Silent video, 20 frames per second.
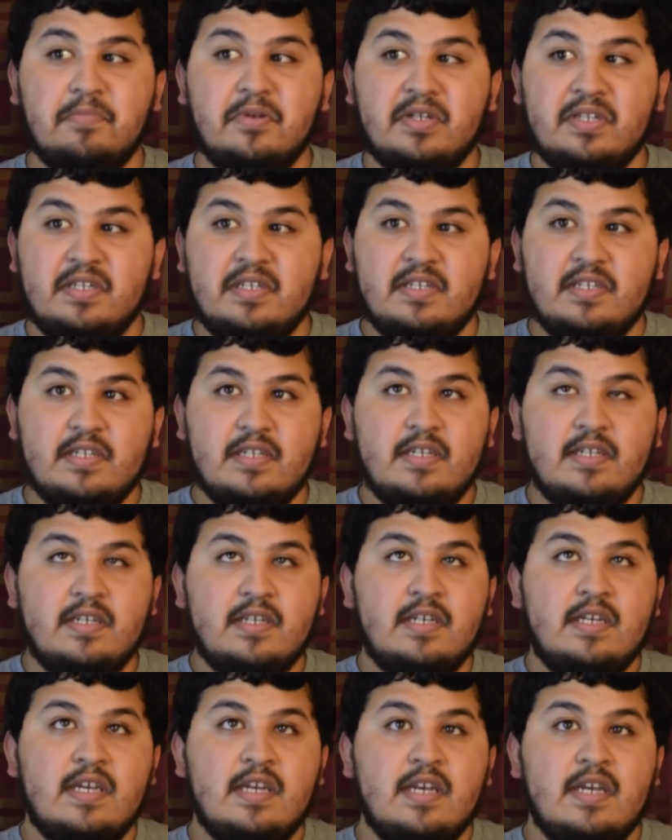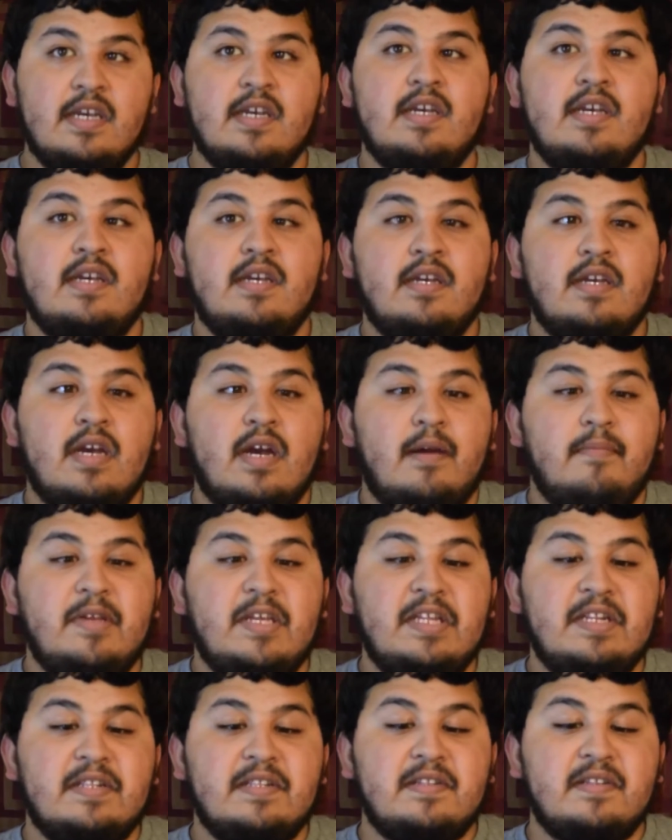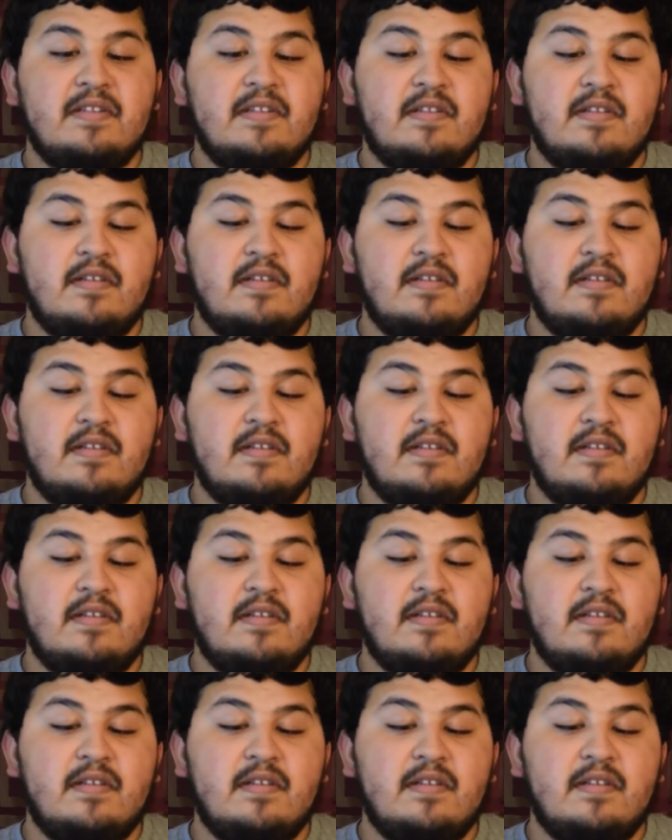But I mean,